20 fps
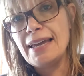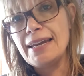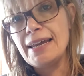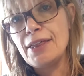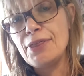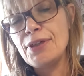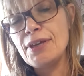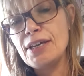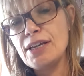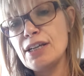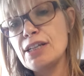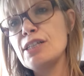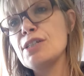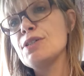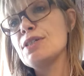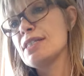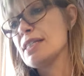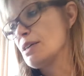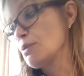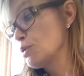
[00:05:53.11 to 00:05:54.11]
And I think a glue
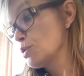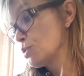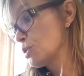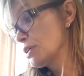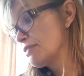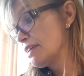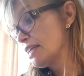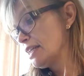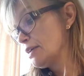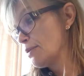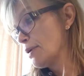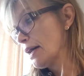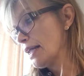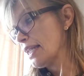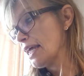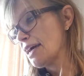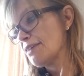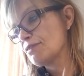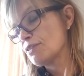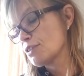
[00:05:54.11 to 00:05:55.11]
stick would work really
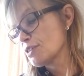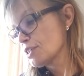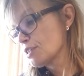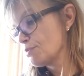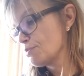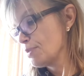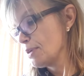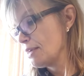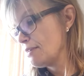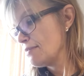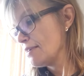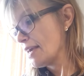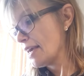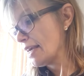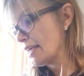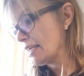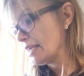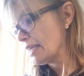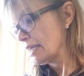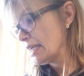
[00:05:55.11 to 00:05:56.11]
well. I've got some
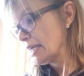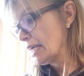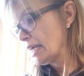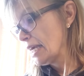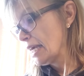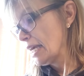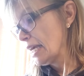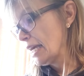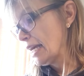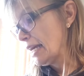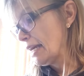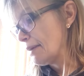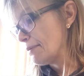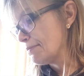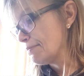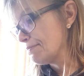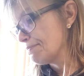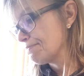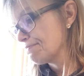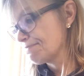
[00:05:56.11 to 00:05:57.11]
PVA
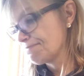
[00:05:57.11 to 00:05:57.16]
and